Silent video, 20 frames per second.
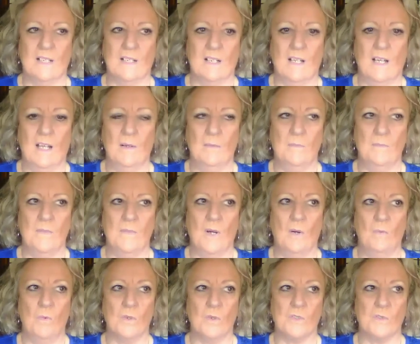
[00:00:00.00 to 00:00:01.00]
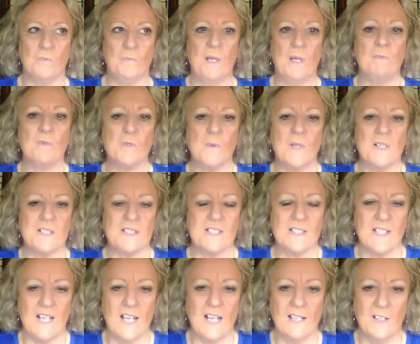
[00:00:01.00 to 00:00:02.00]
I want people to
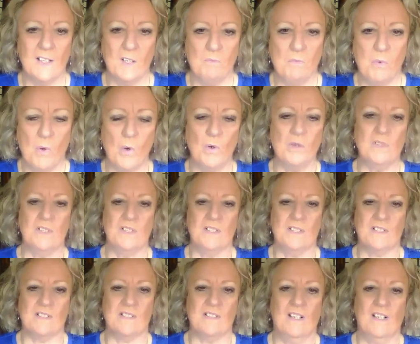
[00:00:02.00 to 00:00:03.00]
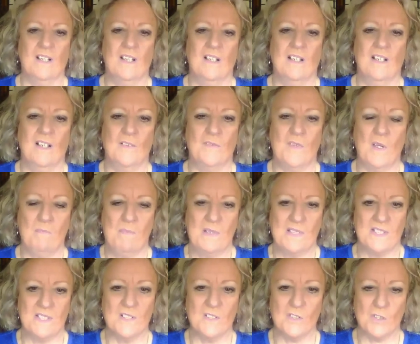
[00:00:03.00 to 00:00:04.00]
understand the importance of their
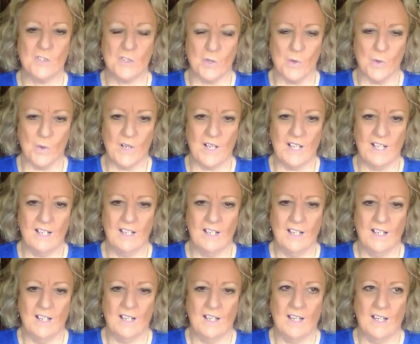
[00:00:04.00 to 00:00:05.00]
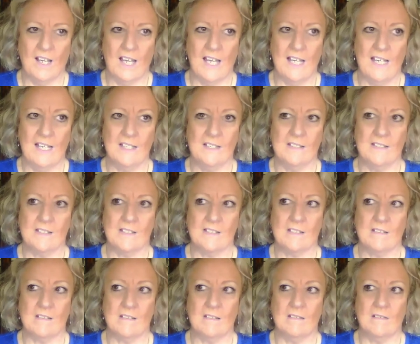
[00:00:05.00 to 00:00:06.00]
business story
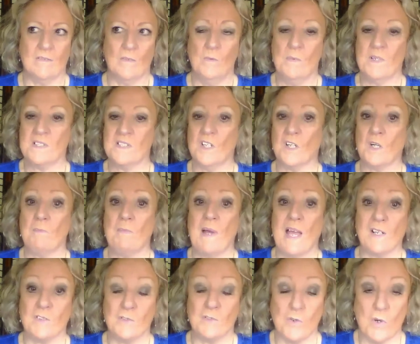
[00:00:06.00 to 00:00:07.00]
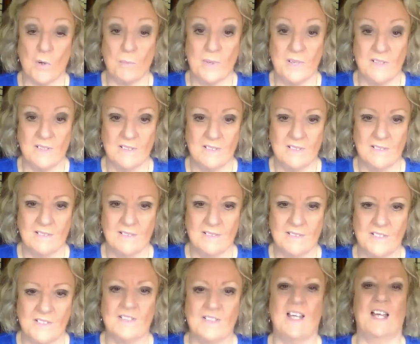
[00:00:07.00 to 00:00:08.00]
as almost like a backdrop
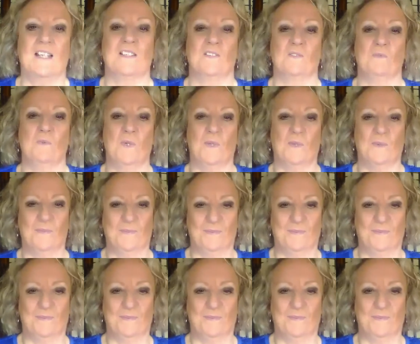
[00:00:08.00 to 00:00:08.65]
to that as well.